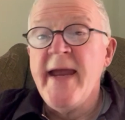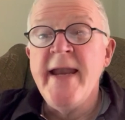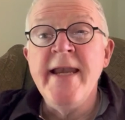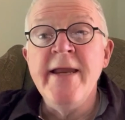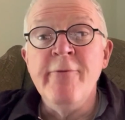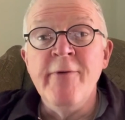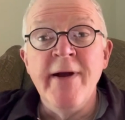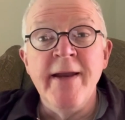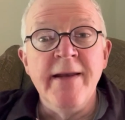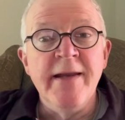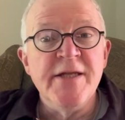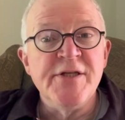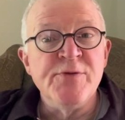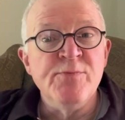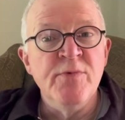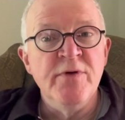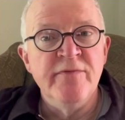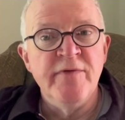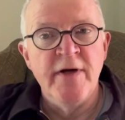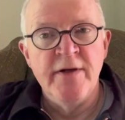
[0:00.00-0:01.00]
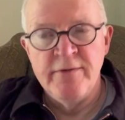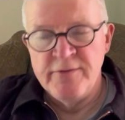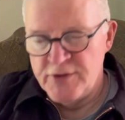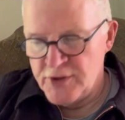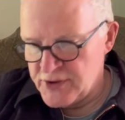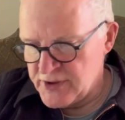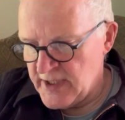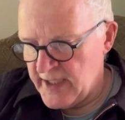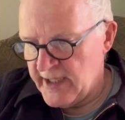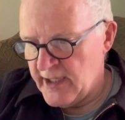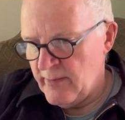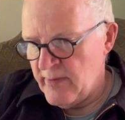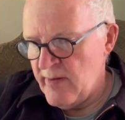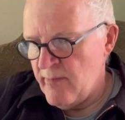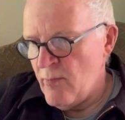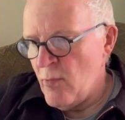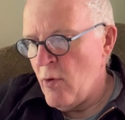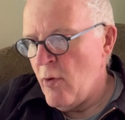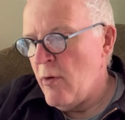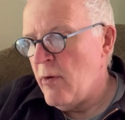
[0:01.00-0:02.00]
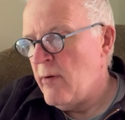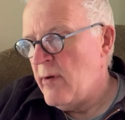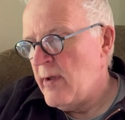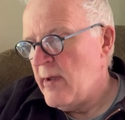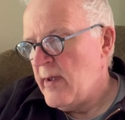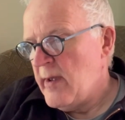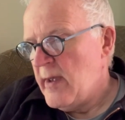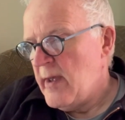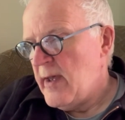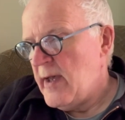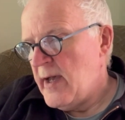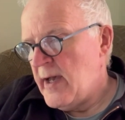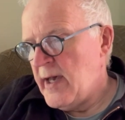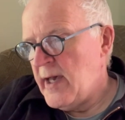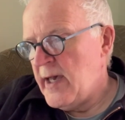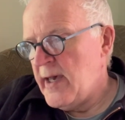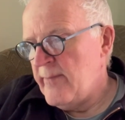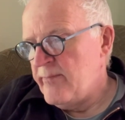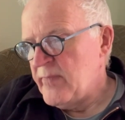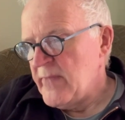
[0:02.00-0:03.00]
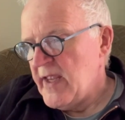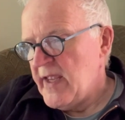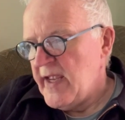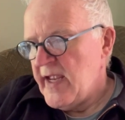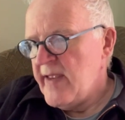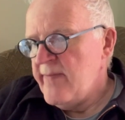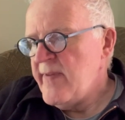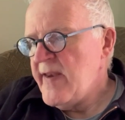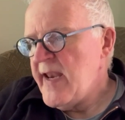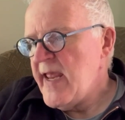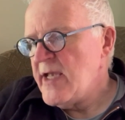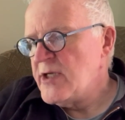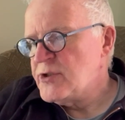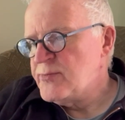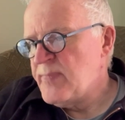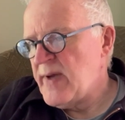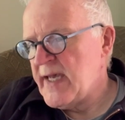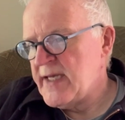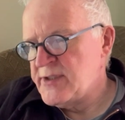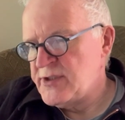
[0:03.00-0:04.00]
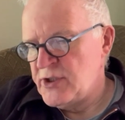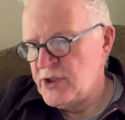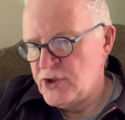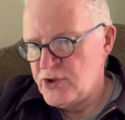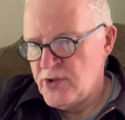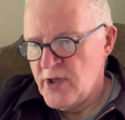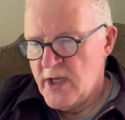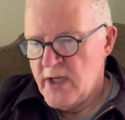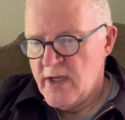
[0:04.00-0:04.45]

Anyway, let's move on just a little bit more. In the next passage,